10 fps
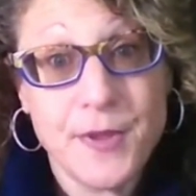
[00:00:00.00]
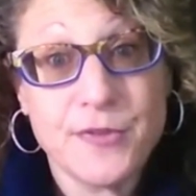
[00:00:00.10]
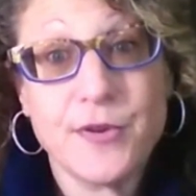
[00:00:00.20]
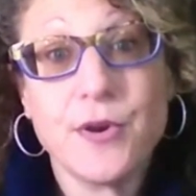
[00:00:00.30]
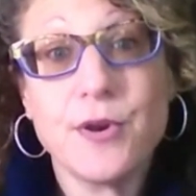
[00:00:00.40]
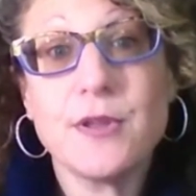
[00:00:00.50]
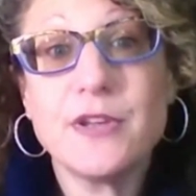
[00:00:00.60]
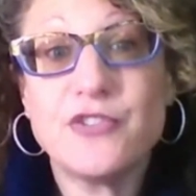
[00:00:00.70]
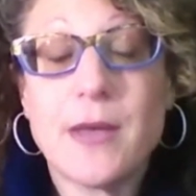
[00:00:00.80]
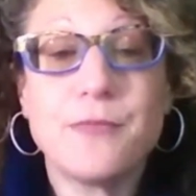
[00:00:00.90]
So
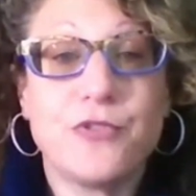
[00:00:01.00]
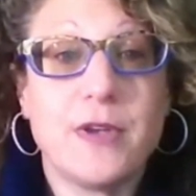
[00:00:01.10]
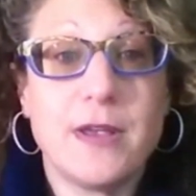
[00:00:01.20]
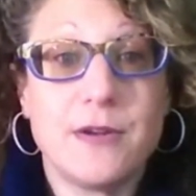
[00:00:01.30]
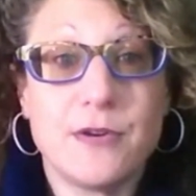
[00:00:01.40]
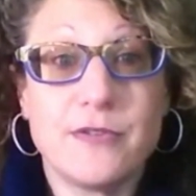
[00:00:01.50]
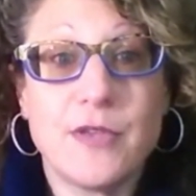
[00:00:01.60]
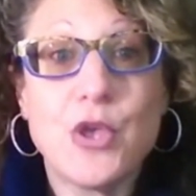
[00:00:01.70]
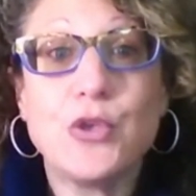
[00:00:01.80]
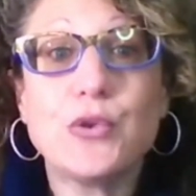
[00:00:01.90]
early gem traders
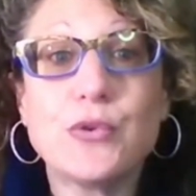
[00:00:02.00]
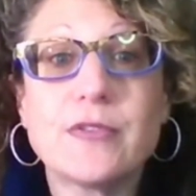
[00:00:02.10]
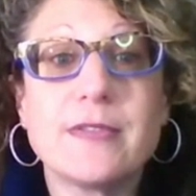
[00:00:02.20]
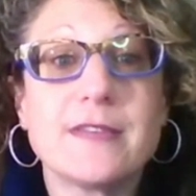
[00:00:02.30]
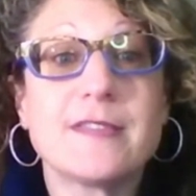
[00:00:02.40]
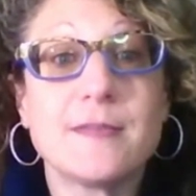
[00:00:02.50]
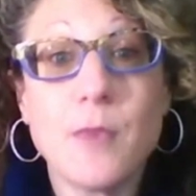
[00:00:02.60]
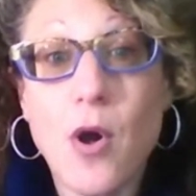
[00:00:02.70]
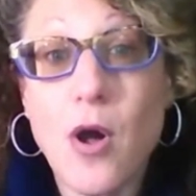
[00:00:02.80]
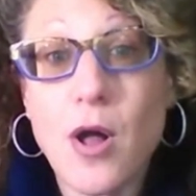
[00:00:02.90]
used the
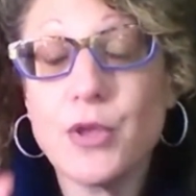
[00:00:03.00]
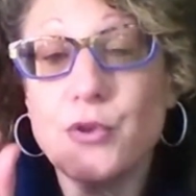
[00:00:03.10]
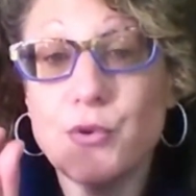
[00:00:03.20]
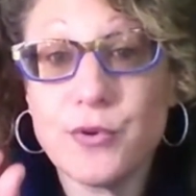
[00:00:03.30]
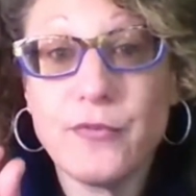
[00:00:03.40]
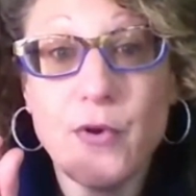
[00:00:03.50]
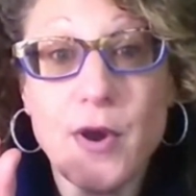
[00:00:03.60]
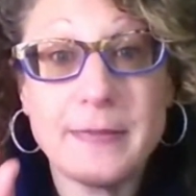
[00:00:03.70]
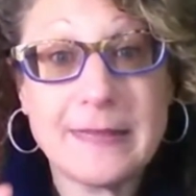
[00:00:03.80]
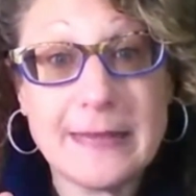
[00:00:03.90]
small
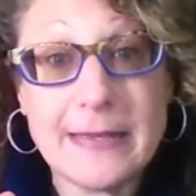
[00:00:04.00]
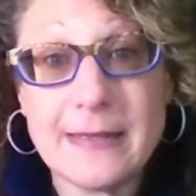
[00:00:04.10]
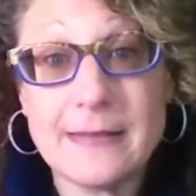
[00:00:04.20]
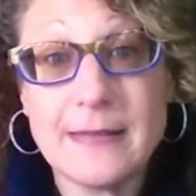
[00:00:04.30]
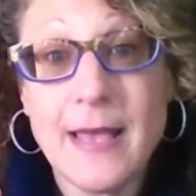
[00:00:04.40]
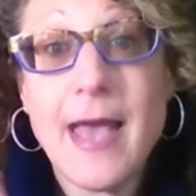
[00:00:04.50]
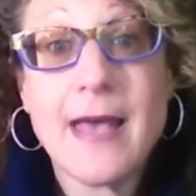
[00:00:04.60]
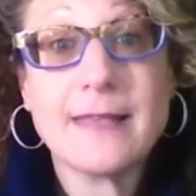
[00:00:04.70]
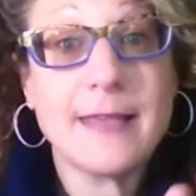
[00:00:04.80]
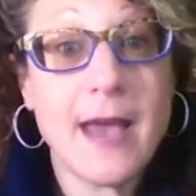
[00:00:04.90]
uniform seeds
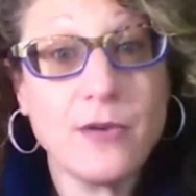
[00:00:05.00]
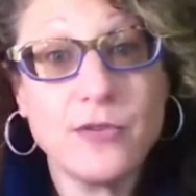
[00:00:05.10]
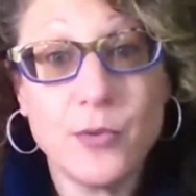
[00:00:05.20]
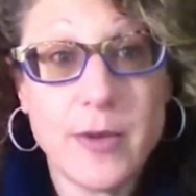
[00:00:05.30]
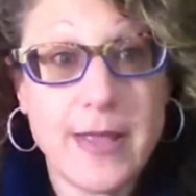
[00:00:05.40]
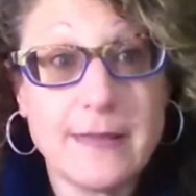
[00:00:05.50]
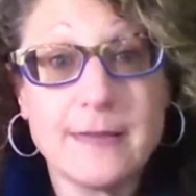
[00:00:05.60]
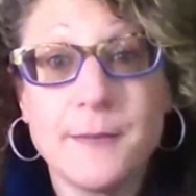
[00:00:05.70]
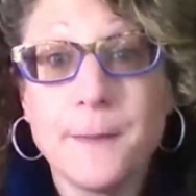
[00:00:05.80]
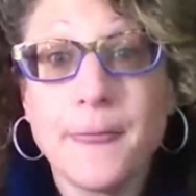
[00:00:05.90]
as
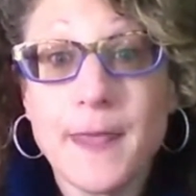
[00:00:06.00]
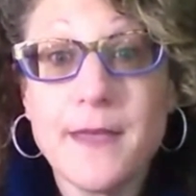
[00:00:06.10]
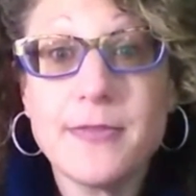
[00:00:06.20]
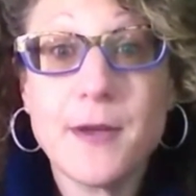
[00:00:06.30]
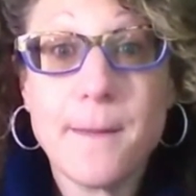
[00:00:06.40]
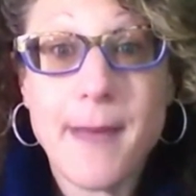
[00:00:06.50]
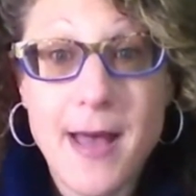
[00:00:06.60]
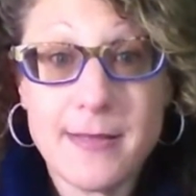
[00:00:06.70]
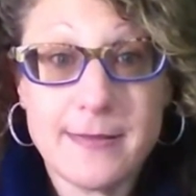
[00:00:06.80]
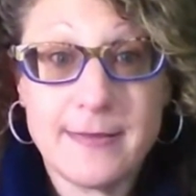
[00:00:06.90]
counterweights in their
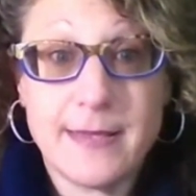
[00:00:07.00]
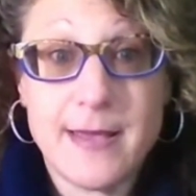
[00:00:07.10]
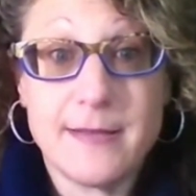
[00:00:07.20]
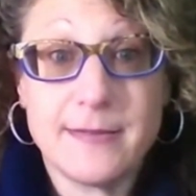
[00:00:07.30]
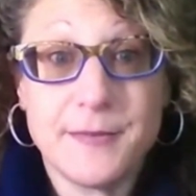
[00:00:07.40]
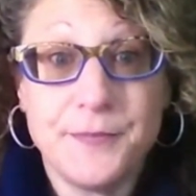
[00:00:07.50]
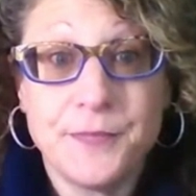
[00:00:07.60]
balance scales.